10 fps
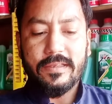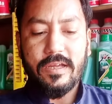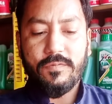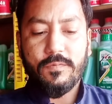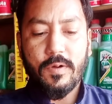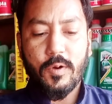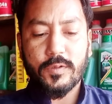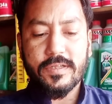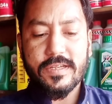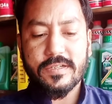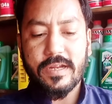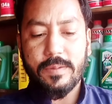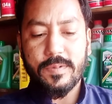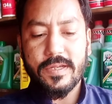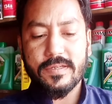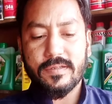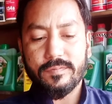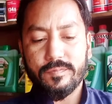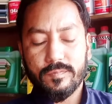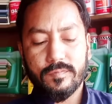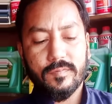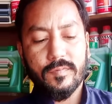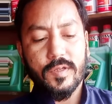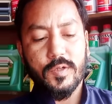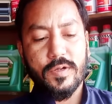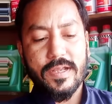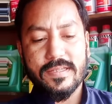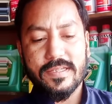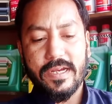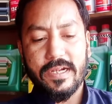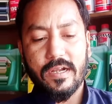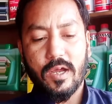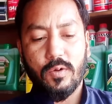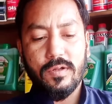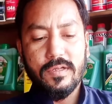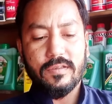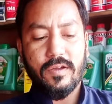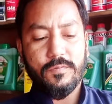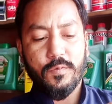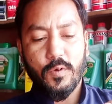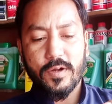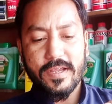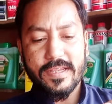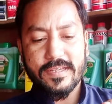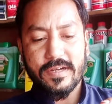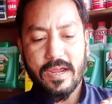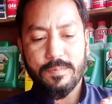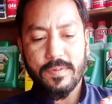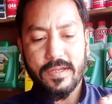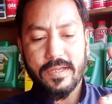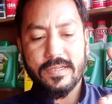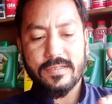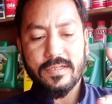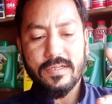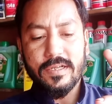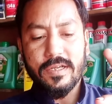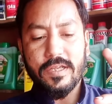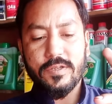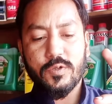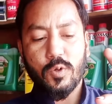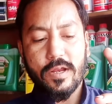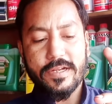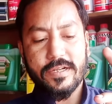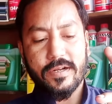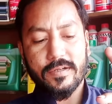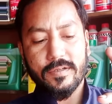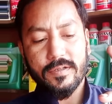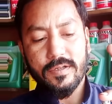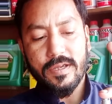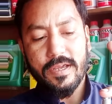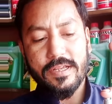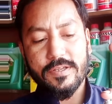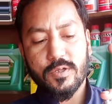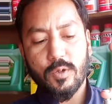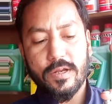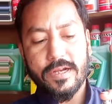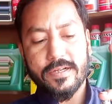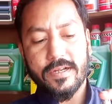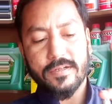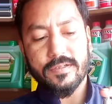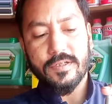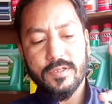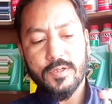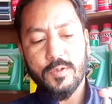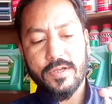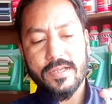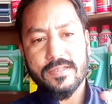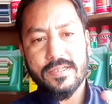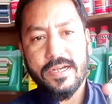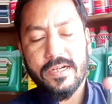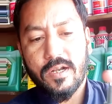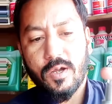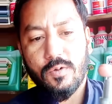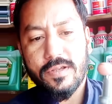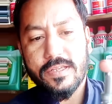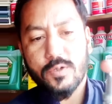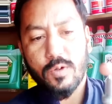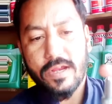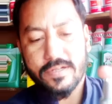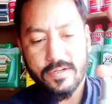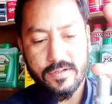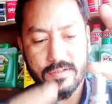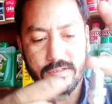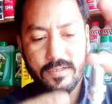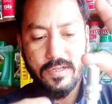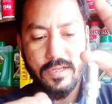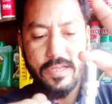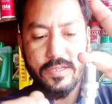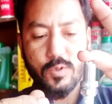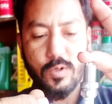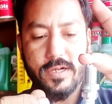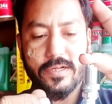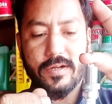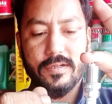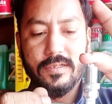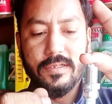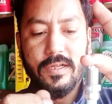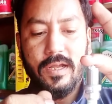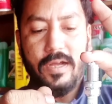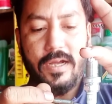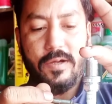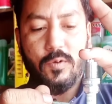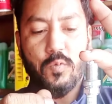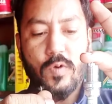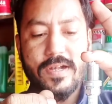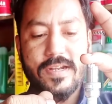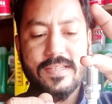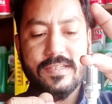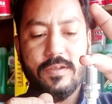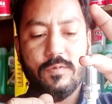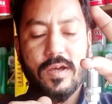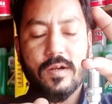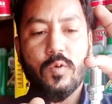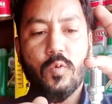The fourth step is, you can see it now, the fourth step is insulator. Insulator. You can see it now, insulator. Insulator. What does he work?